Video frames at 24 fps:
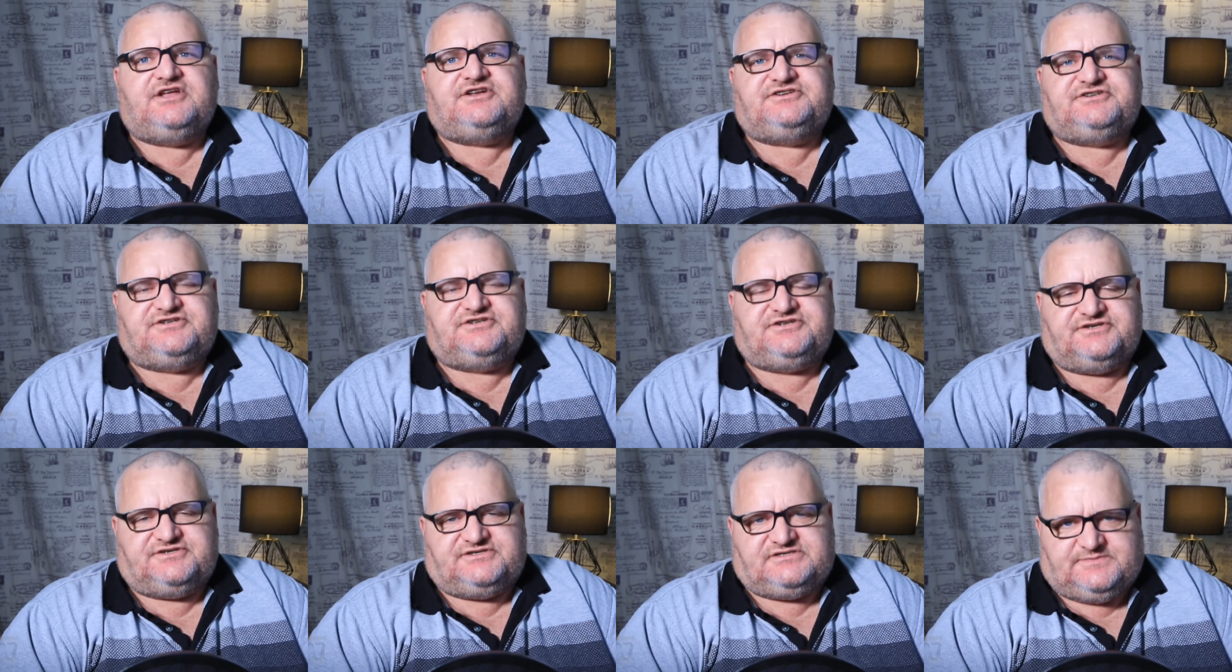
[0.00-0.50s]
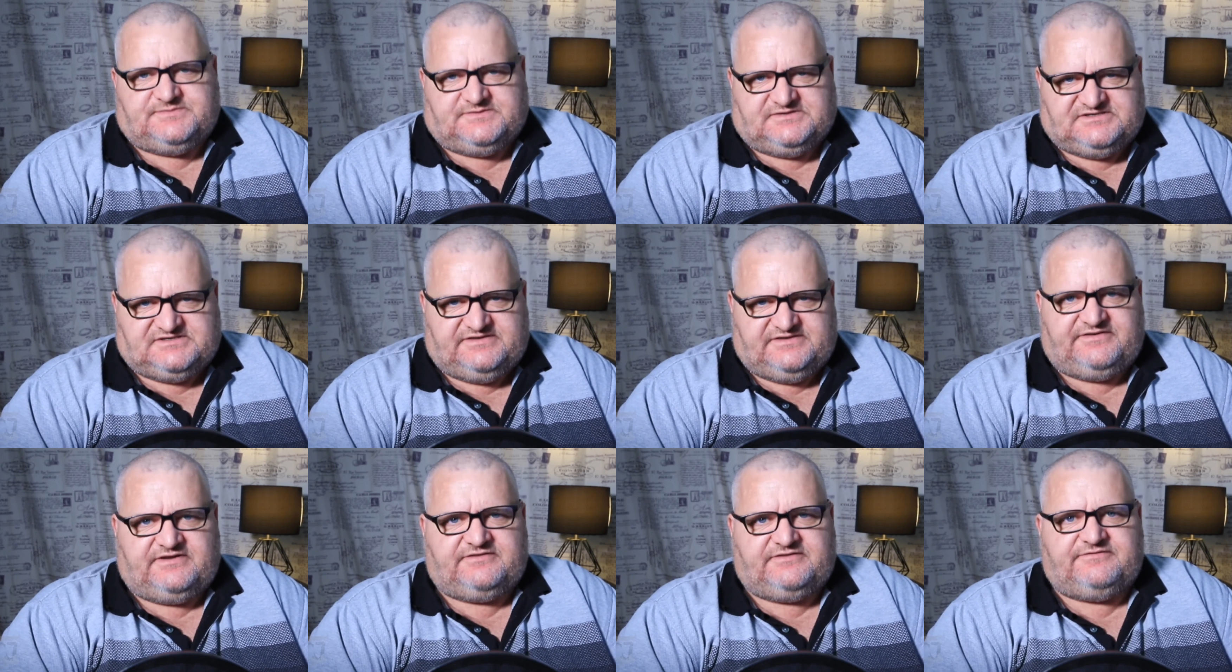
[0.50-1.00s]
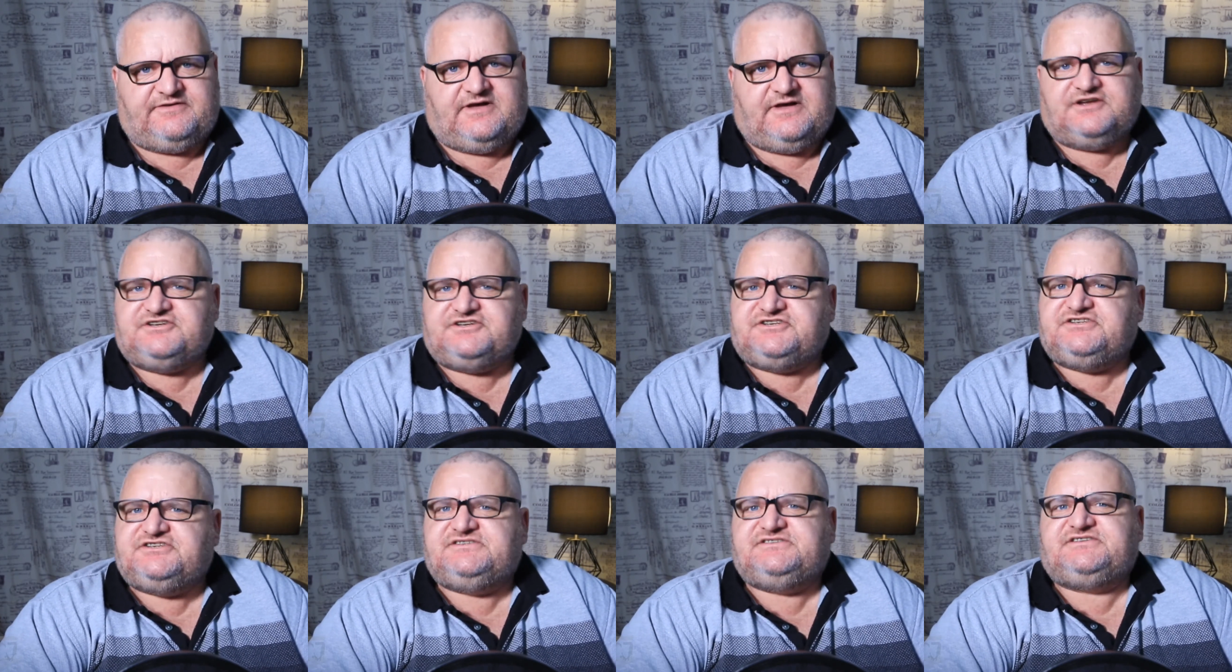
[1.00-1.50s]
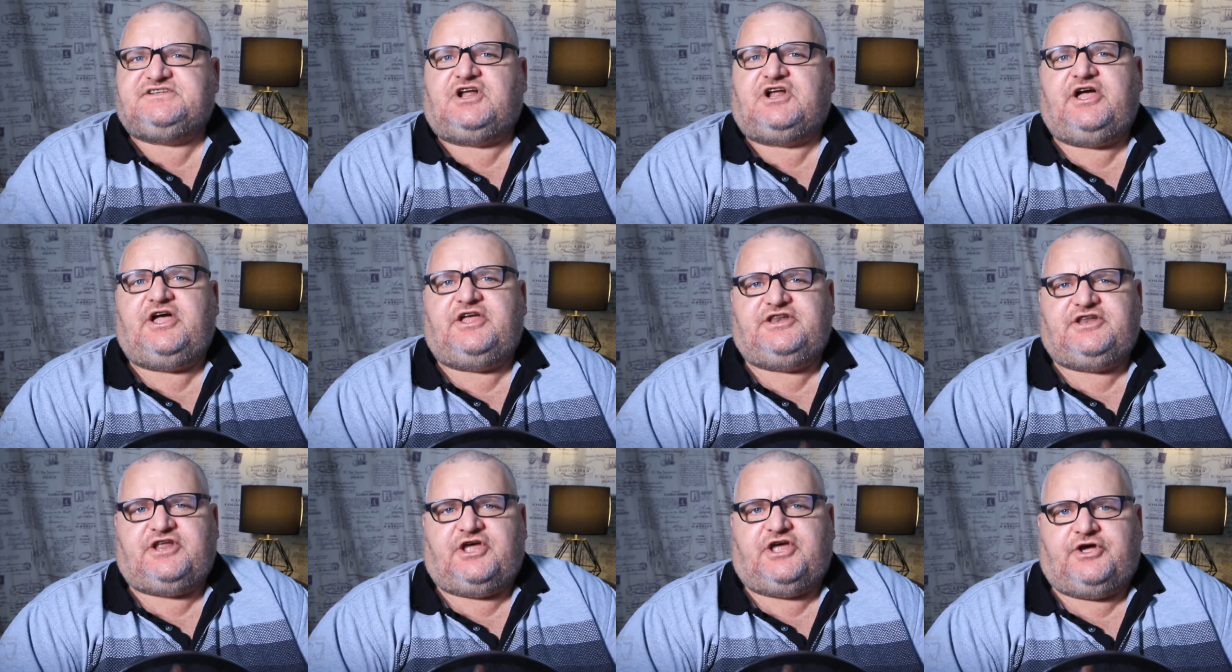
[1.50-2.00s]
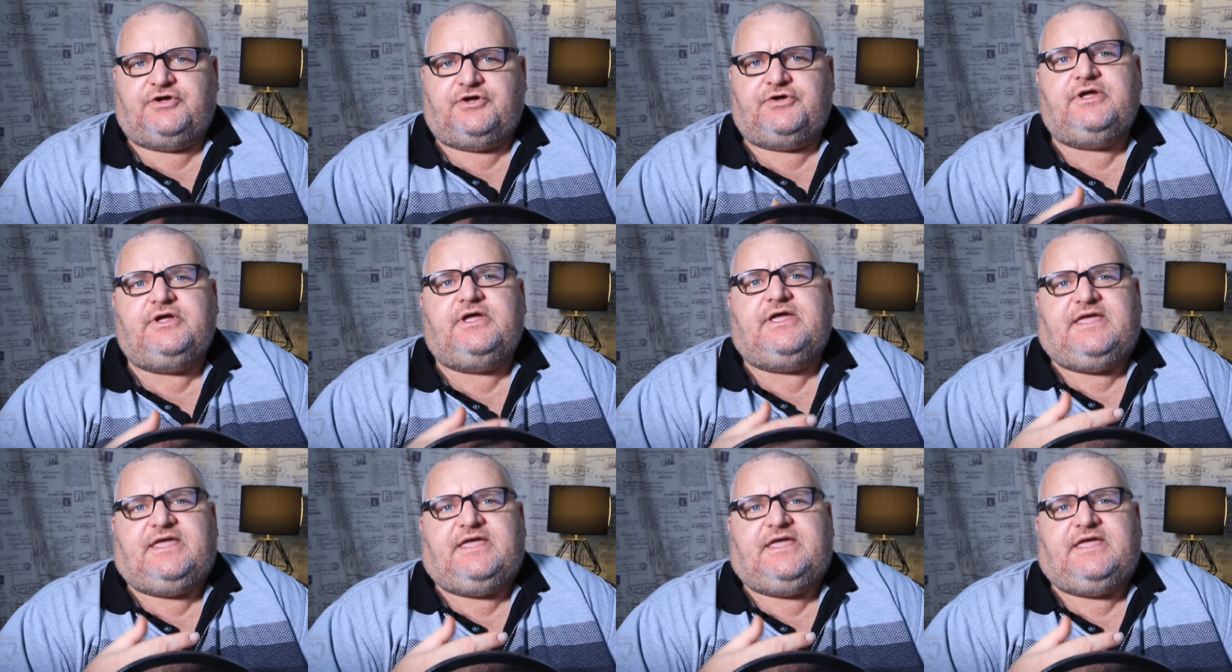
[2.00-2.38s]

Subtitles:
to do specific functions that I know,